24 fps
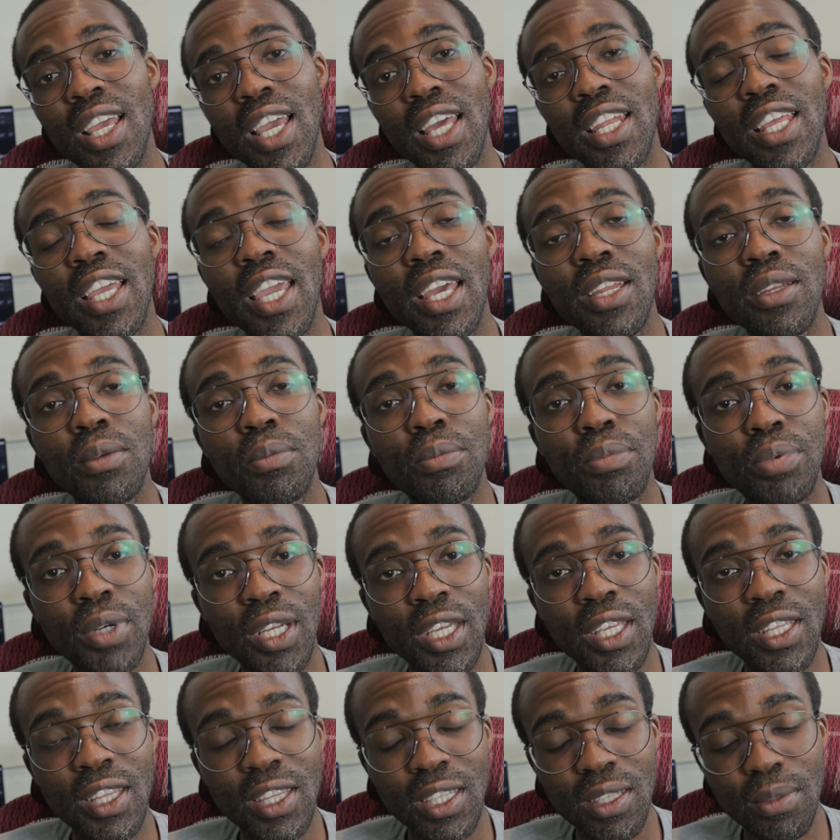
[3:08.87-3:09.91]
And they kind of
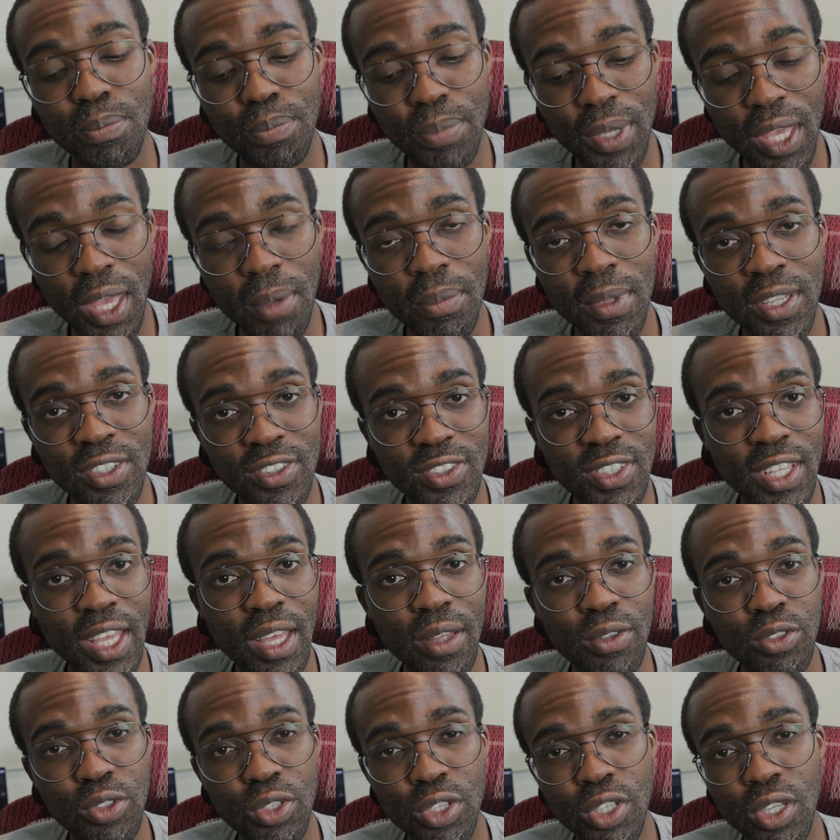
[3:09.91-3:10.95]
break the payments
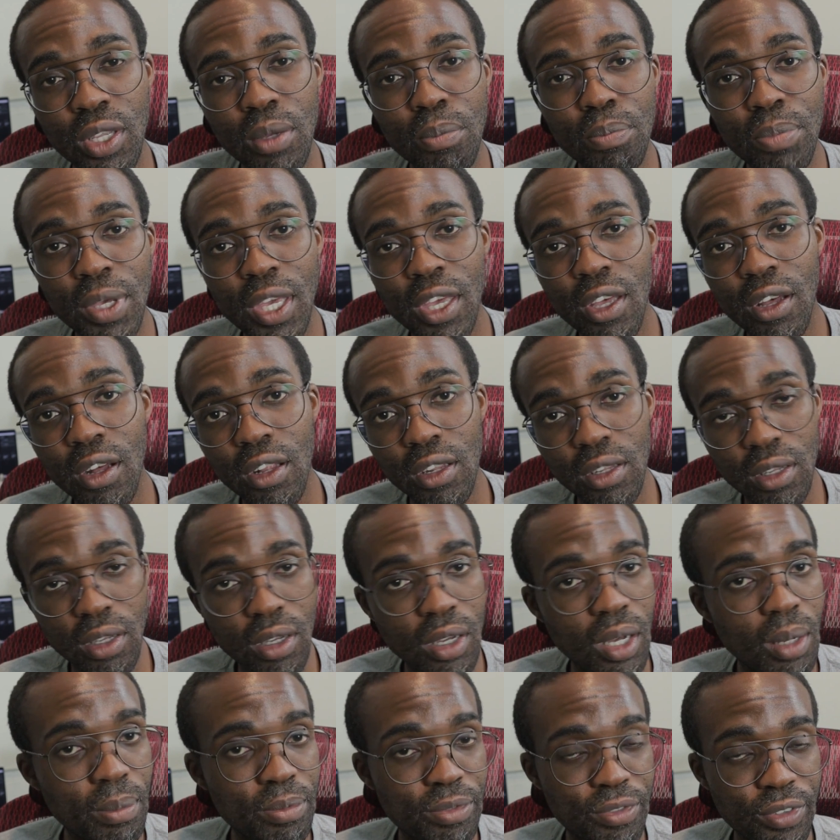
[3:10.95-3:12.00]
down, so you don't pay
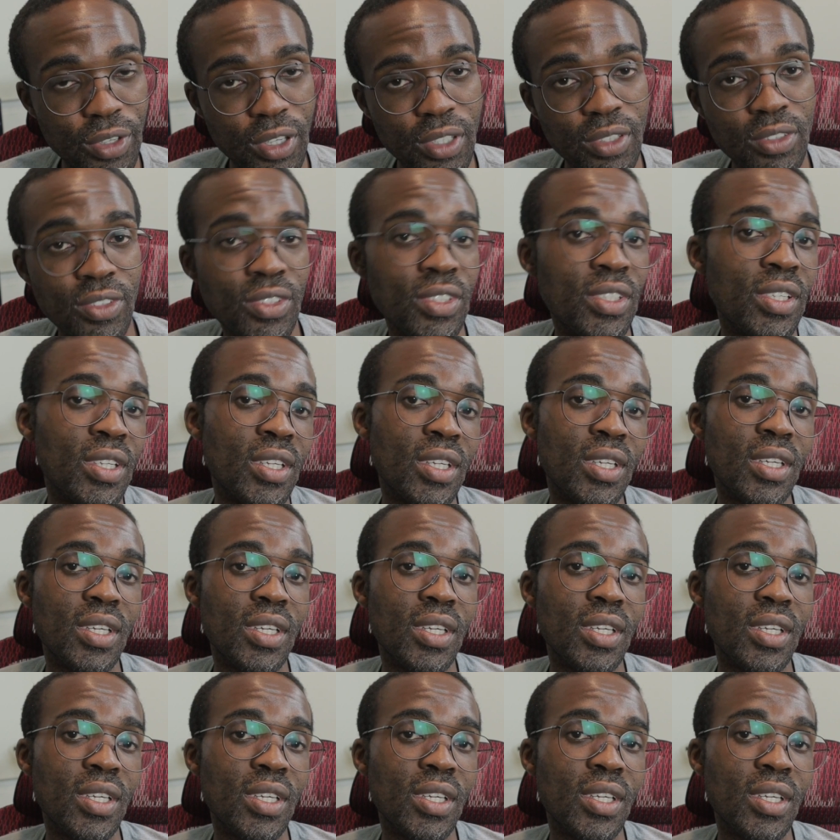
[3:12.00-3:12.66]
all up front.